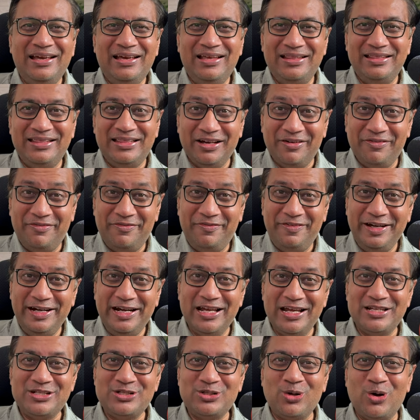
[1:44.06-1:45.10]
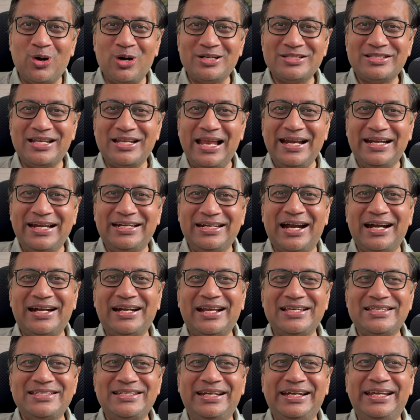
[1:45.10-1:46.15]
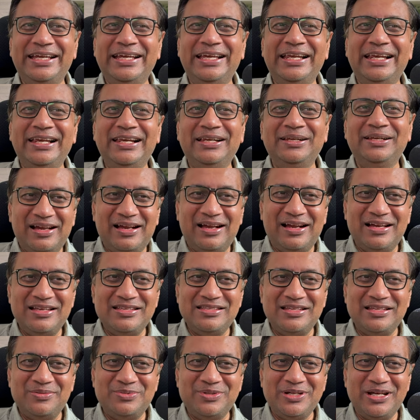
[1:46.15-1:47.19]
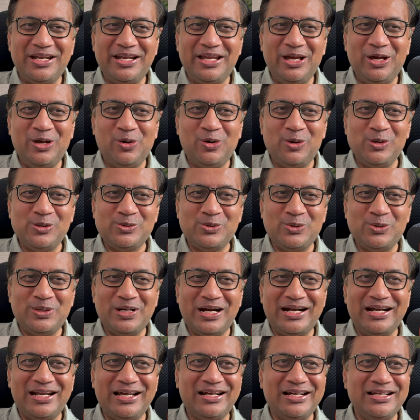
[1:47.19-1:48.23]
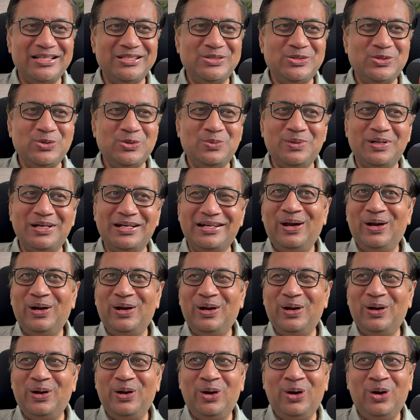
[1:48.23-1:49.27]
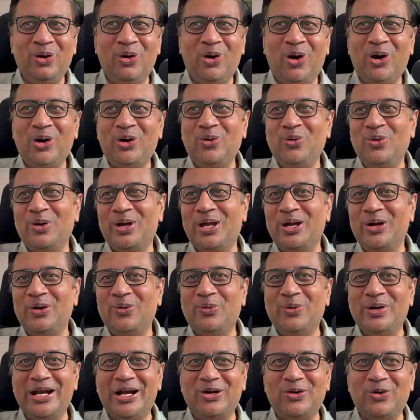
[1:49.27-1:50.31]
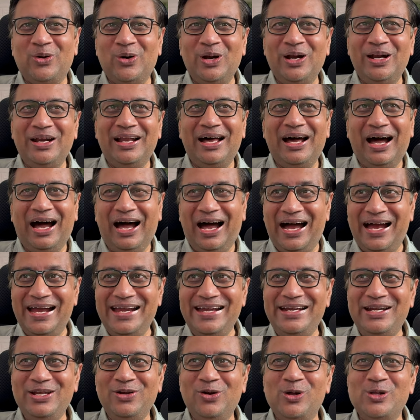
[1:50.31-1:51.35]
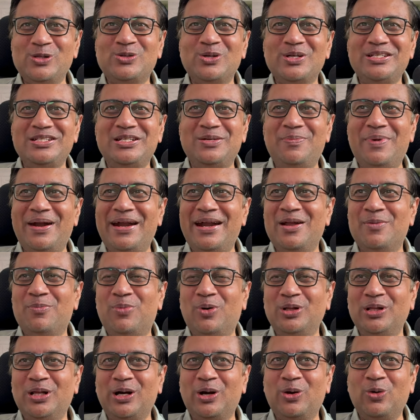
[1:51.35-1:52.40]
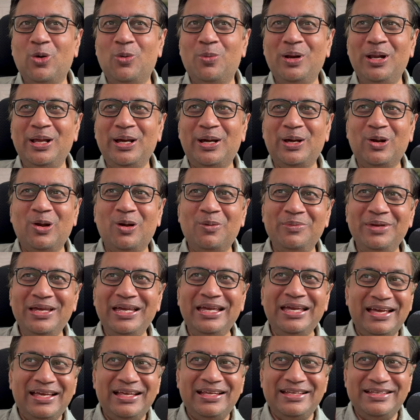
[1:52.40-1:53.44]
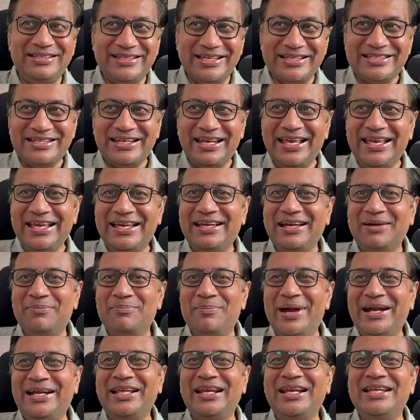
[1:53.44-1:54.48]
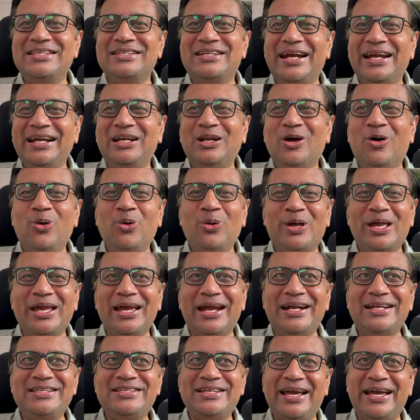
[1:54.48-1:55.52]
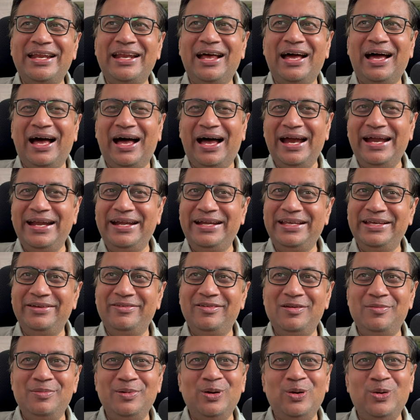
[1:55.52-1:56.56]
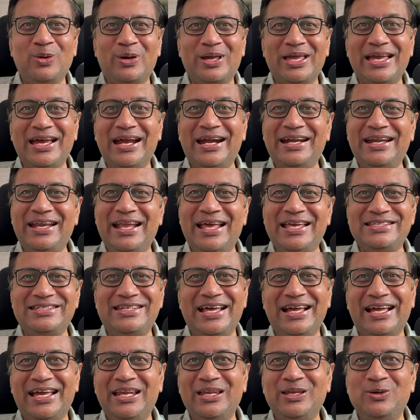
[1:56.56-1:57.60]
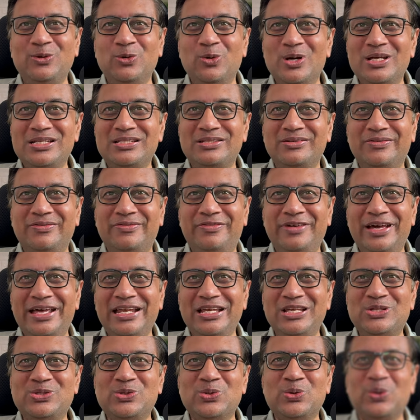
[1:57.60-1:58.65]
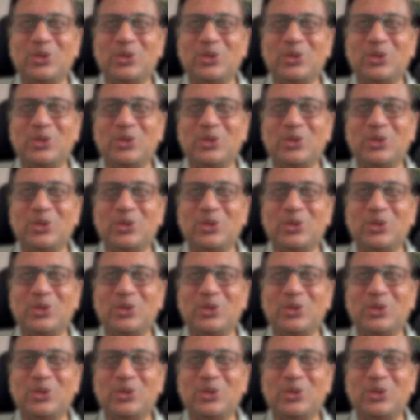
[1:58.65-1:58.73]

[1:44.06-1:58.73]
the feeder stocks like Tata Steel. Consumption here also, Tata Consumer, not looking good at all. IT also is dependent upon the global economy. Just like metal is right now looking at China, IT will be looking at Nasdaq and US very soon